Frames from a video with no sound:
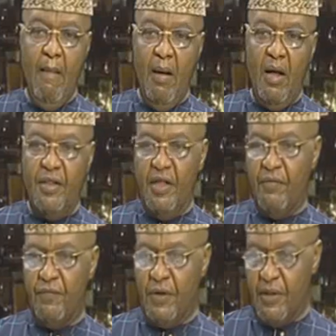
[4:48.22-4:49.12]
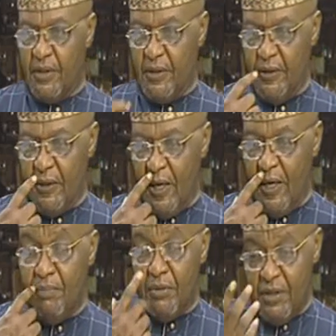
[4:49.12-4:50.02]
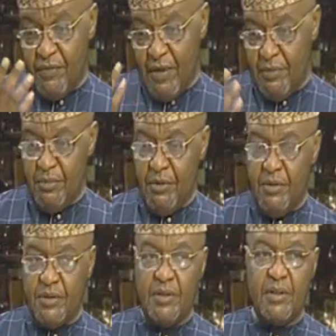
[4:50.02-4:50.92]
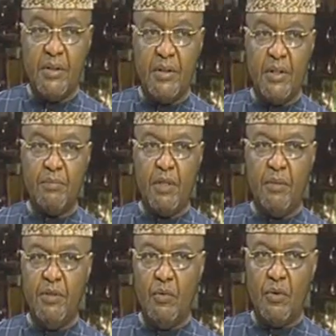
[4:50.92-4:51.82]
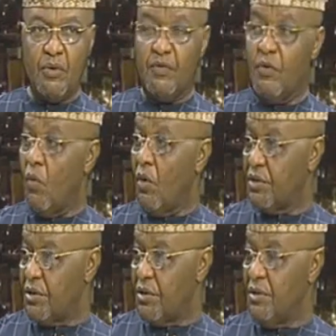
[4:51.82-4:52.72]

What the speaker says: And then finally, I believe I may be mistaken, that probably one of the worst,